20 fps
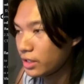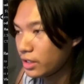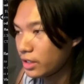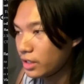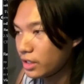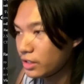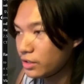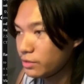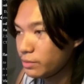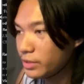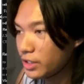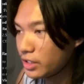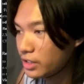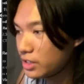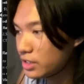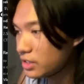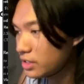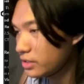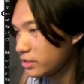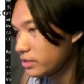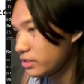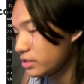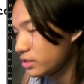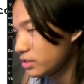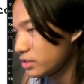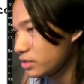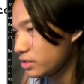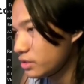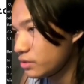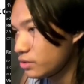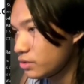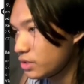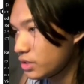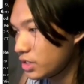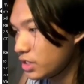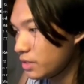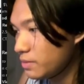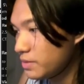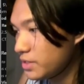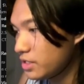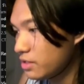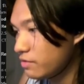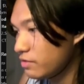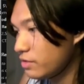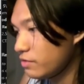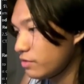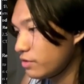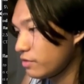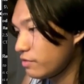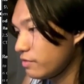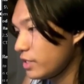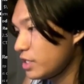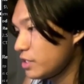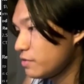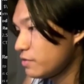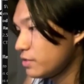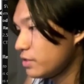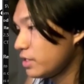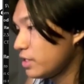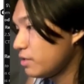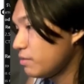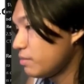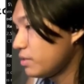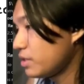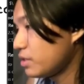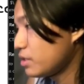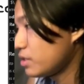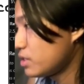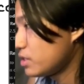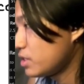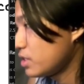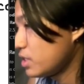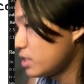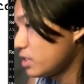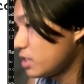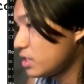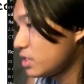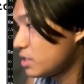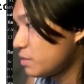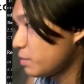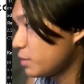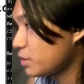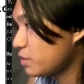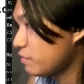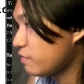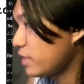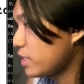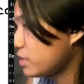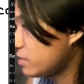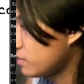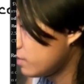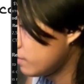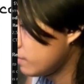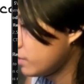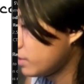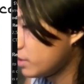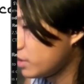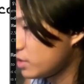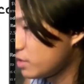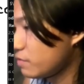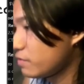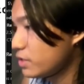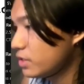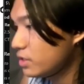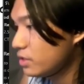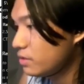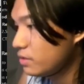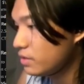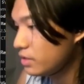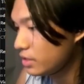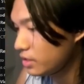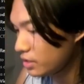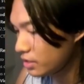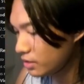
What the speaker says: To be honest, I'll just use DeepSeek V4 Flash for now because it is much faster for this video.